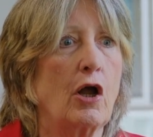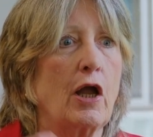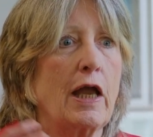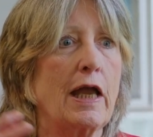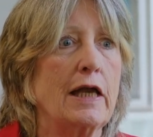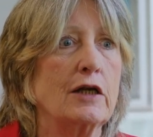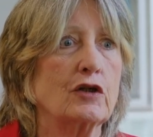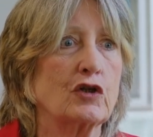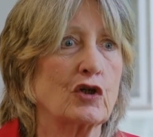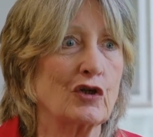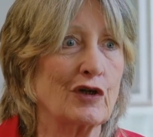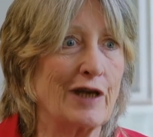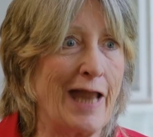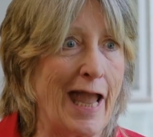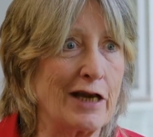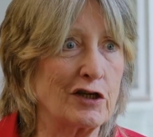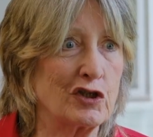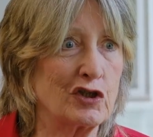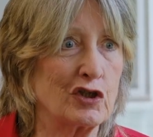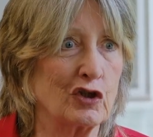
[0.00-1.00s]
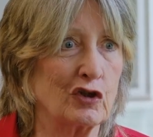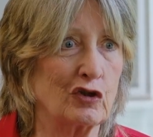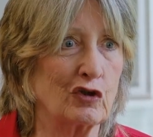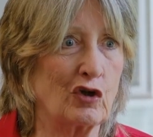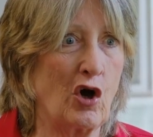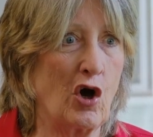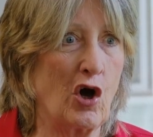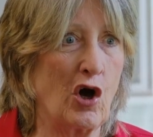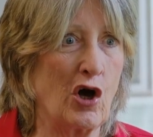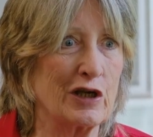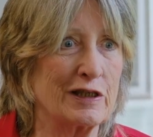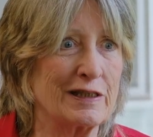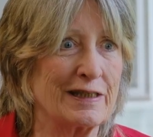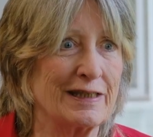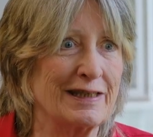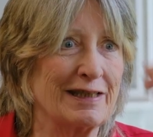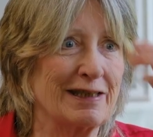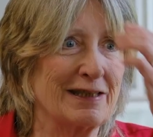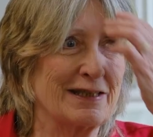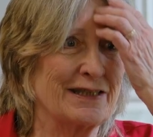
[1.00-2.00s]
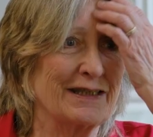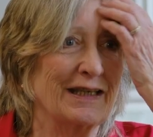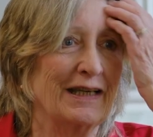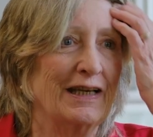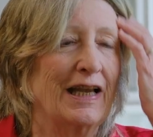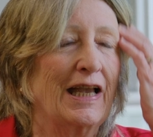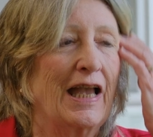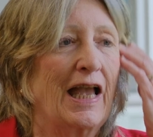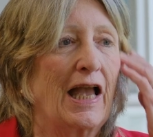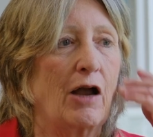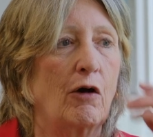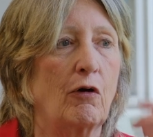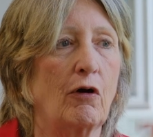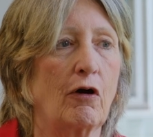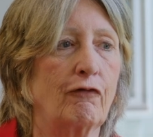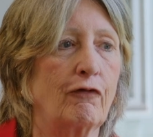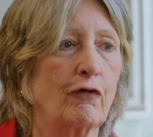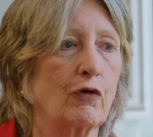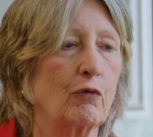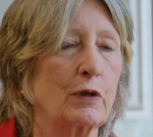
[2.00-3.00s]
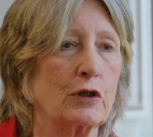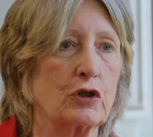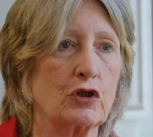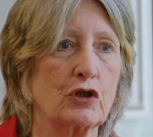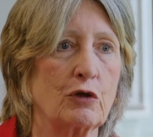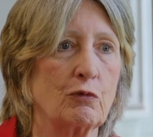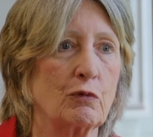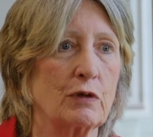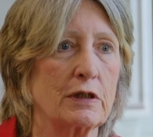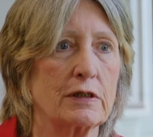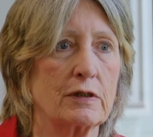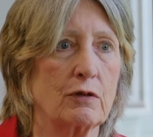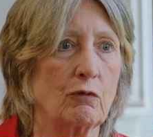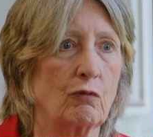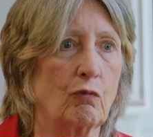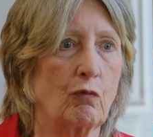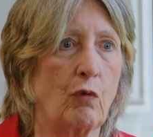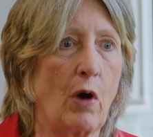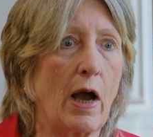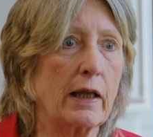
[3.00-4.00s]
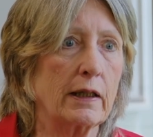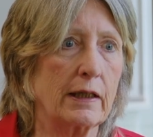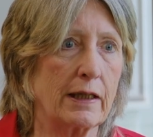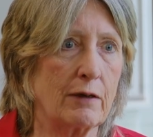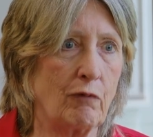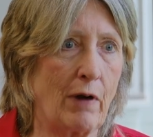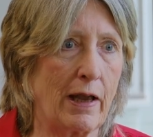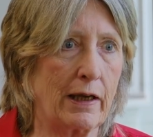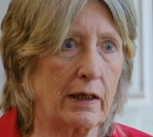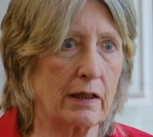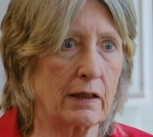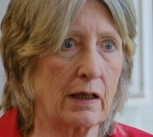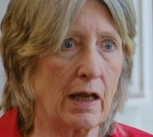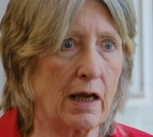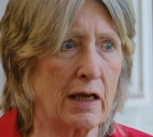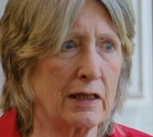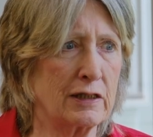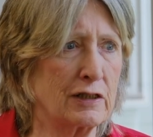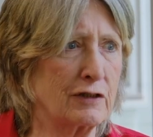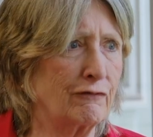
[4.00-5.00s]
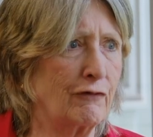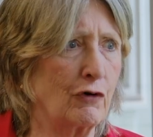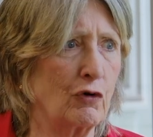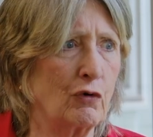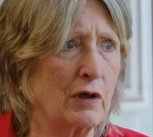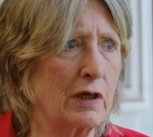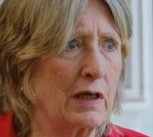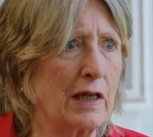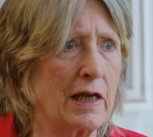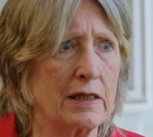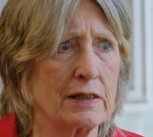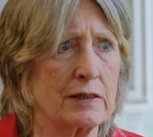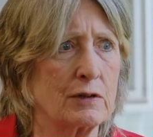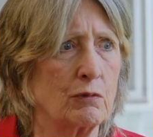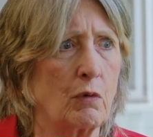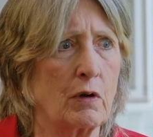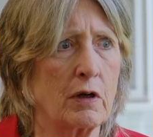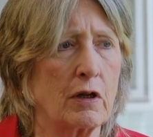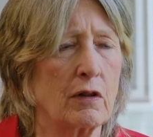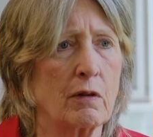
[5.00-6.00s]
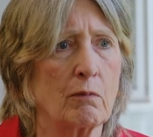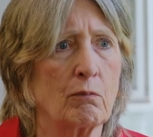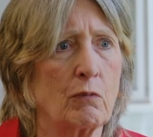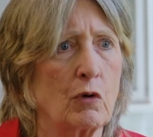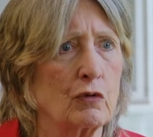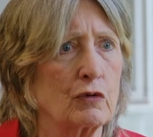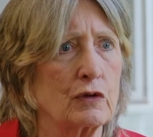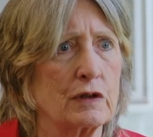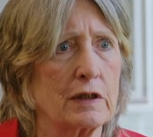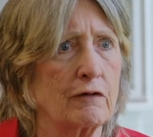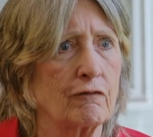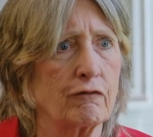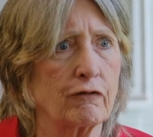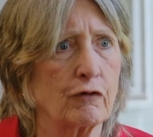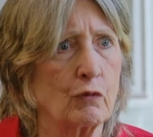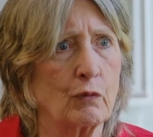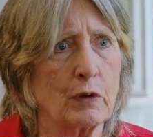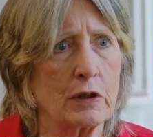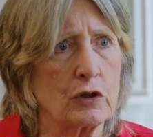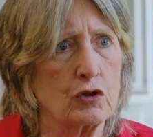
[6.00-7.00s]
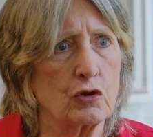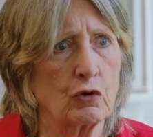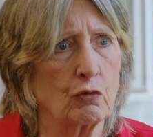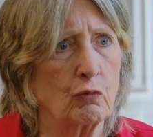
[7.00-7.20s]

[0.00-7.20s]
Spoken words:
international causes for which she was widely recognized, voted as one of the most influential